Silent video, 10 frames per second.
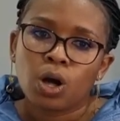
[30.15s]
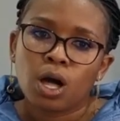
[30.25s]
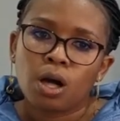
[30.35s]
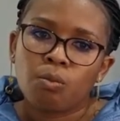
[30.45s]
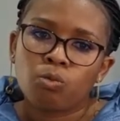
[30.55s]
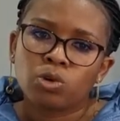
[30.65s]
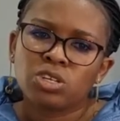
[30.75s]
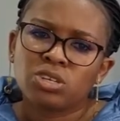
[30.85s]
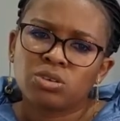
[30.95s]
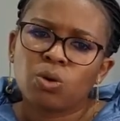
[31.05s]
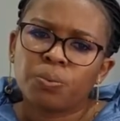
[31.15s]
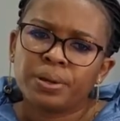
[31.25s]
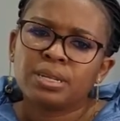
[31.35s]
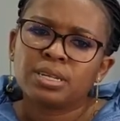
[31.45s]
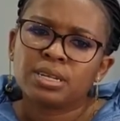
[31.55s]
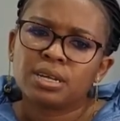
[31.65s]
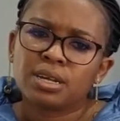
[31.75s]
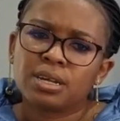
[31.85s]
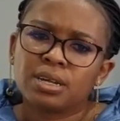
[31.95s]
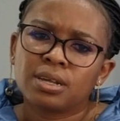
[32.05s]
which opened
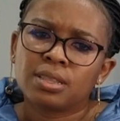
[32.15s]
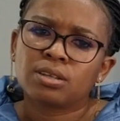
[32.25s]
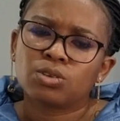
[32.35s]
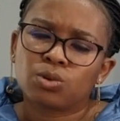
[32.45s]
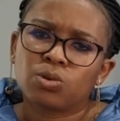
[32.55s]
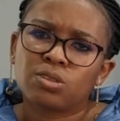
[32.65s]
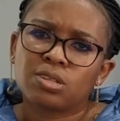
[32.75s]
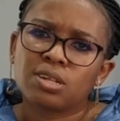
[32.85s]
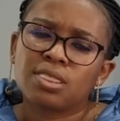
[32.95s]
the doors